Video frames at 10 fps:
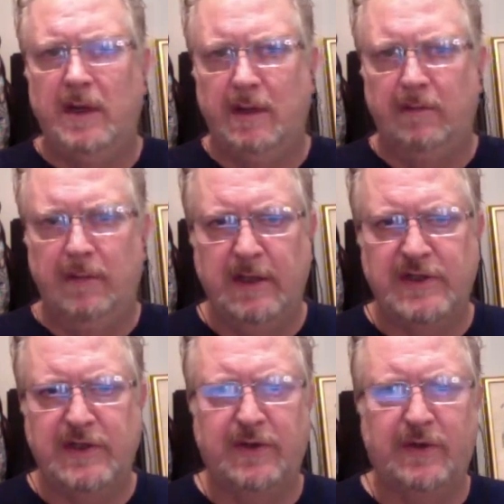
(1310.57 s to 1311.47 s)
a
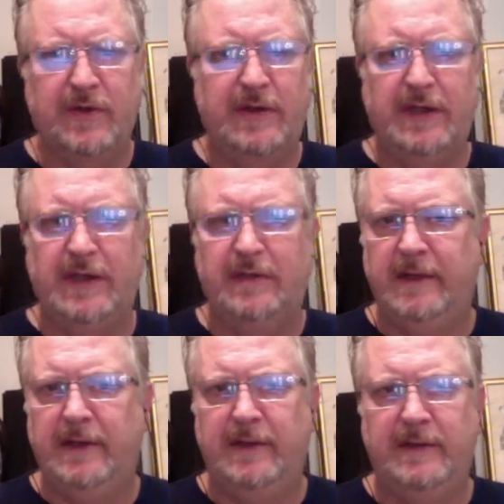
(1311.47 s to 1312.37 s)
minister. He
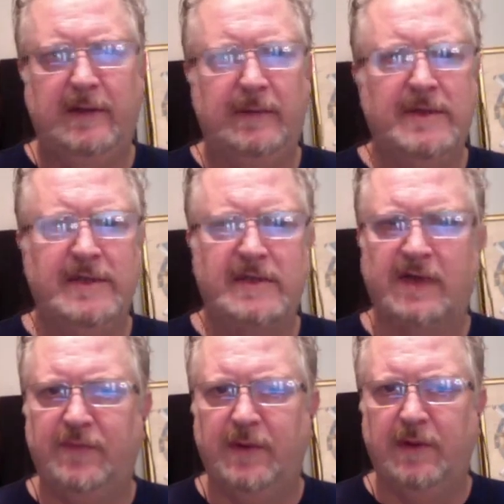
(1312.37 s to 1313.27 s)
did a bunch of
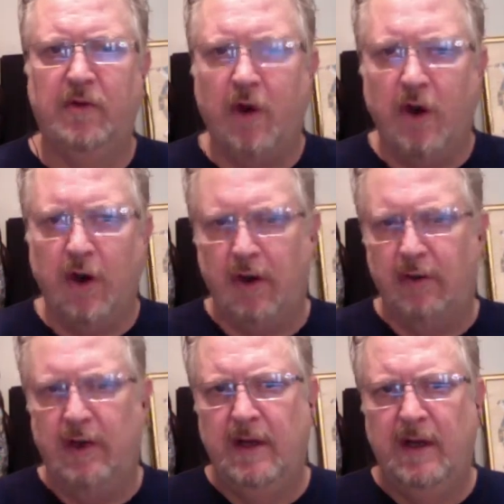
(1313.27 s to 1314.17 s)
stuff with law.
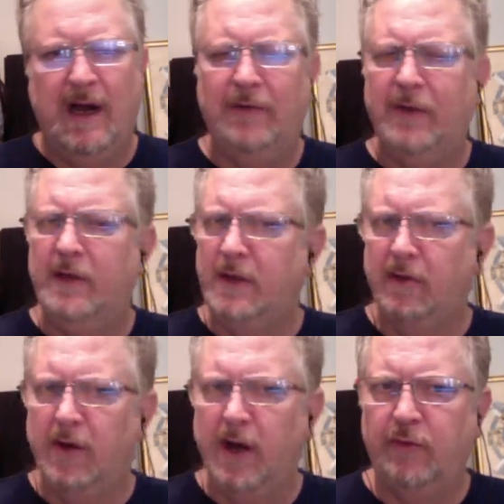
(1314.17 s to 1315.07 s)
I don't think he got a
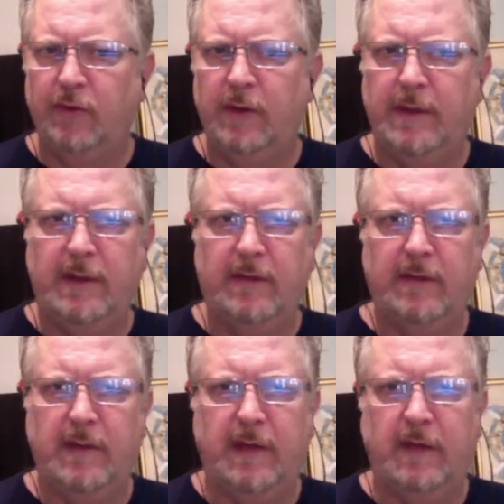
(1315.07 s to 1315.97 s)
law degree, but
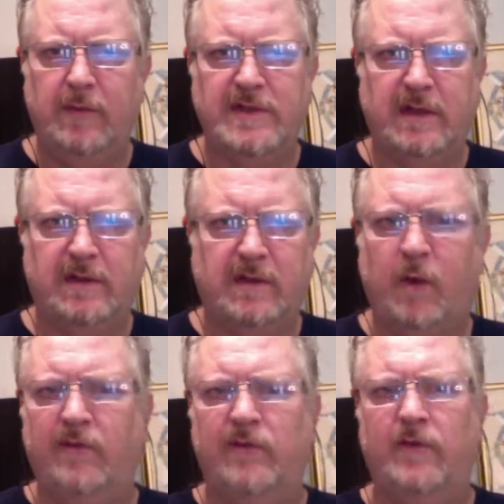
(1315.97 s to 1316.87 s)
I think he was like the
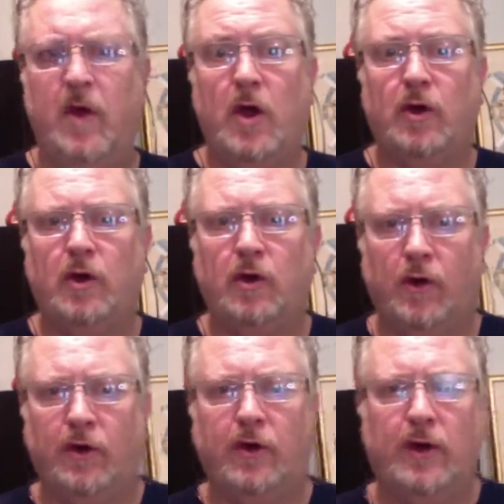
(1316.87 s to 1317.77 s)
equivalent of law
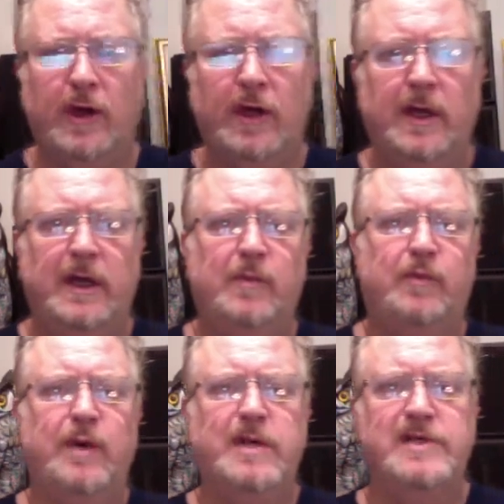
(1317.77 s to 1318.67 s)
clerk in
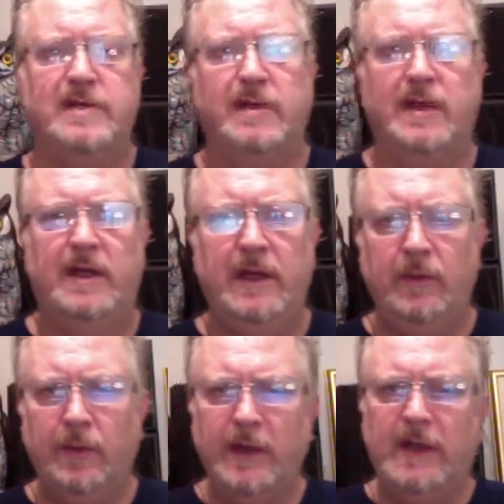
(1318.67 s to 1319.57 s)
prison. He
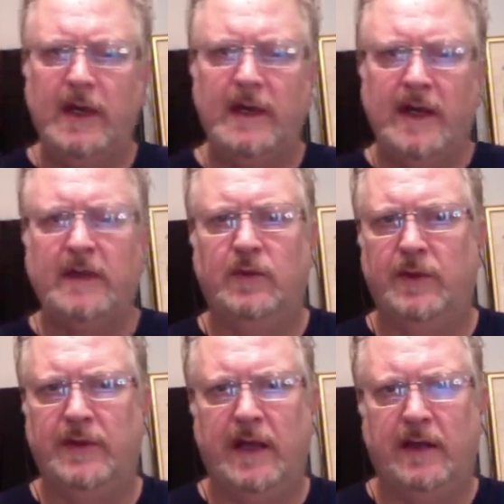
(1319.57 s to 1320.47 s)
really connected
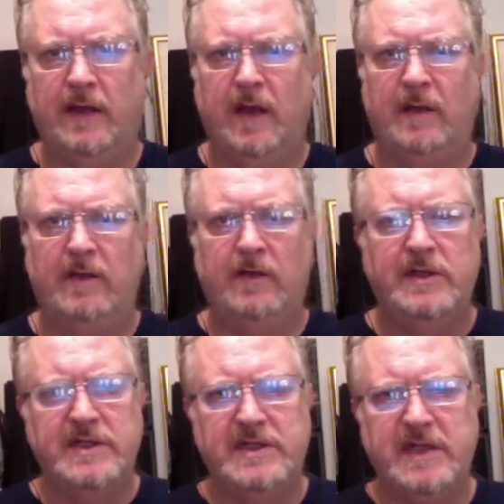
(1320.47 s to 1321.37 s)
with that guy. You could
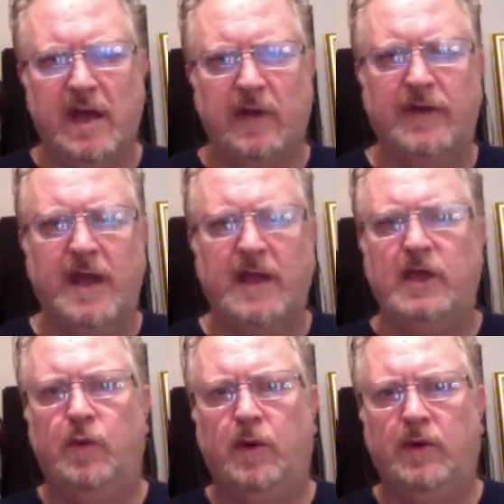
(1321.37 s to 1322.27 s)
just tell, thank
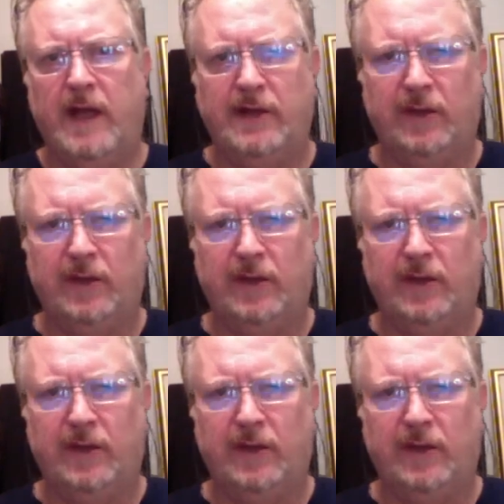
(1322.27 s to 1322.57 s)
you, we're glad